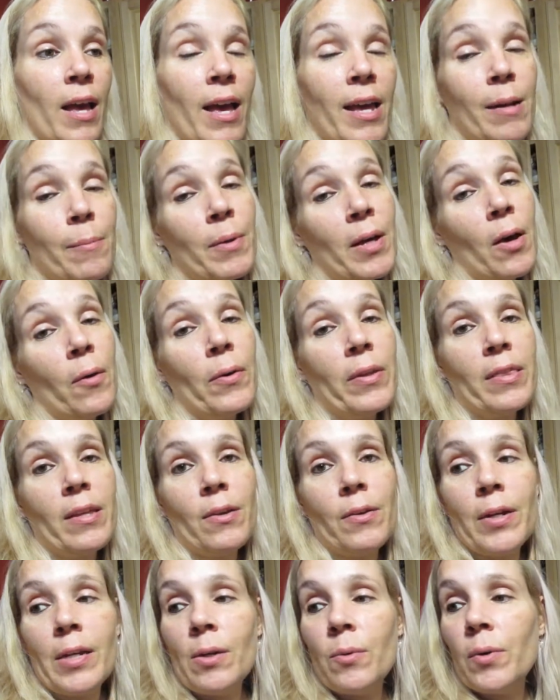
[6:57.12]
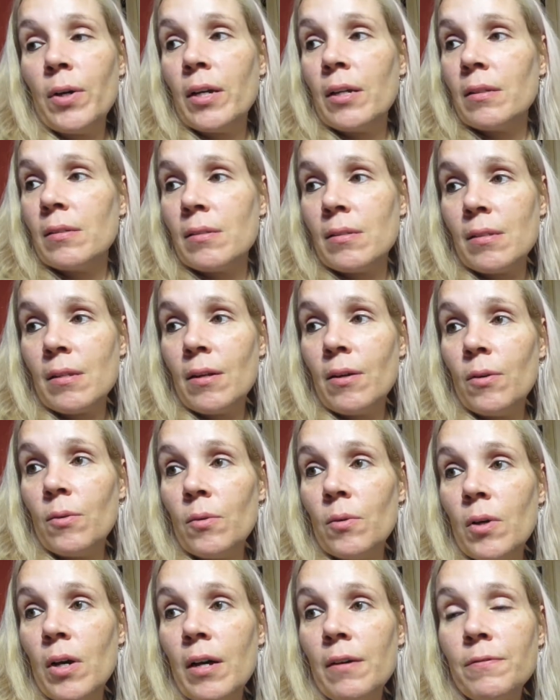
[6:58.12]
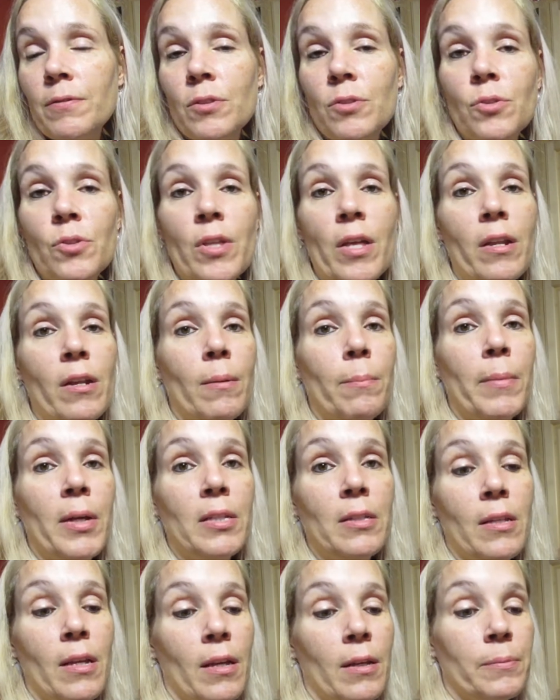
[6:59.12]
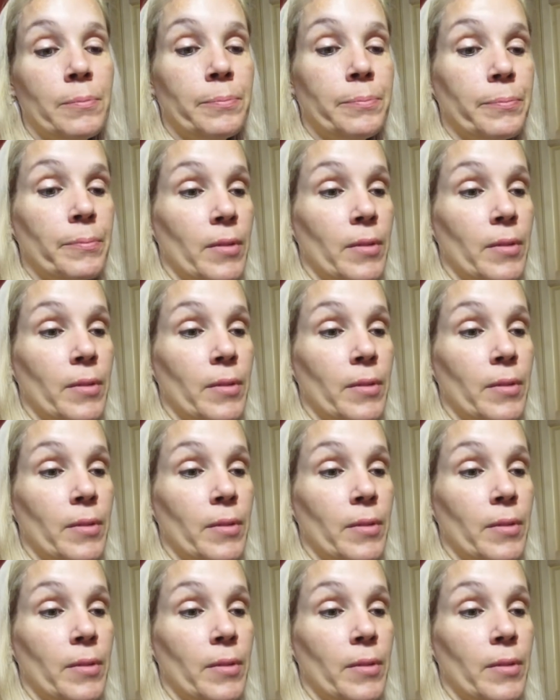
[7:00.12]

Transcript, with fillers: And I'm going there anyway, so I'll have to do that on Monday.